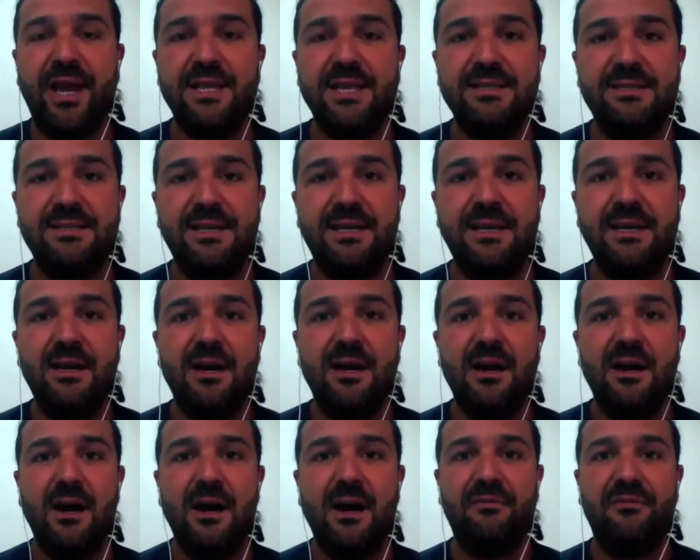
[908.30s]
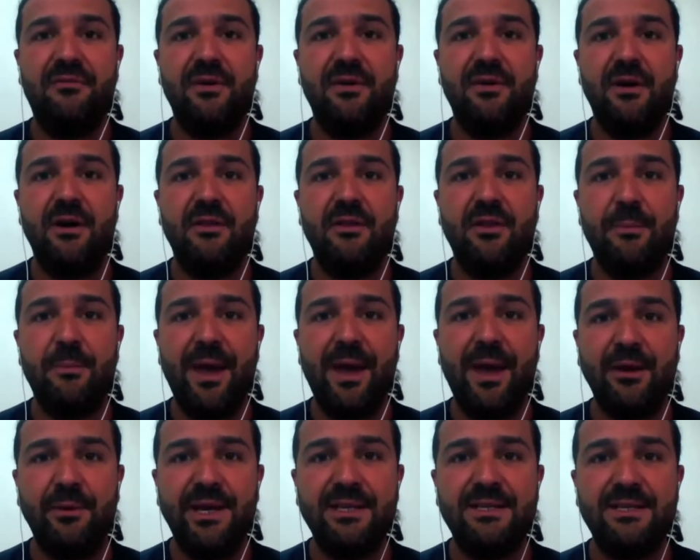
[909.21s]
frequency, of the
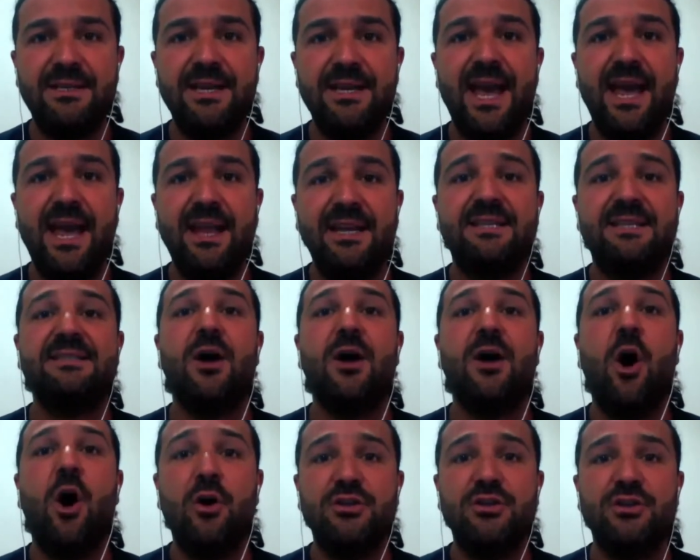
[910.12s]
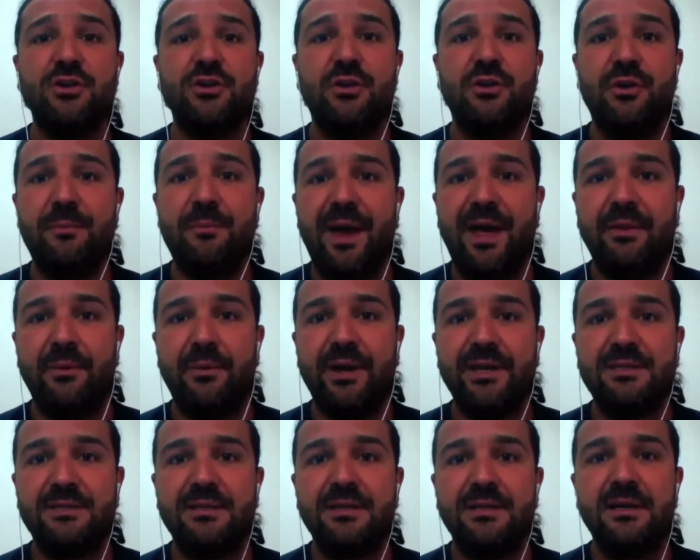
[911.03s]
bandwidth, and it's also the
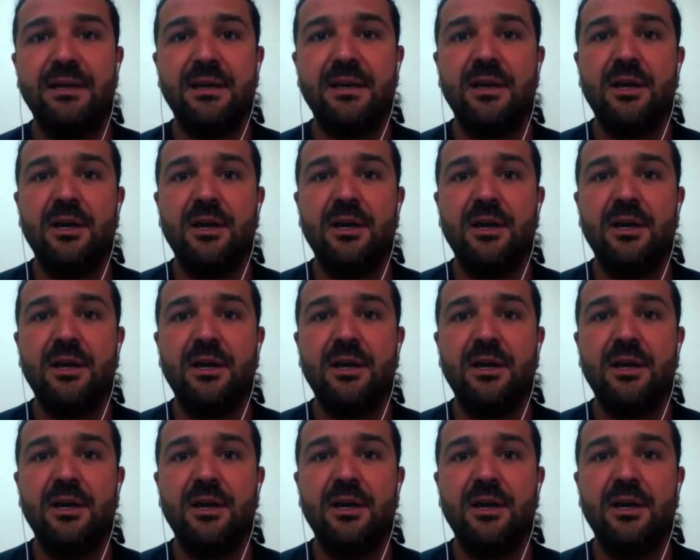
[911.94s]
bandwidth.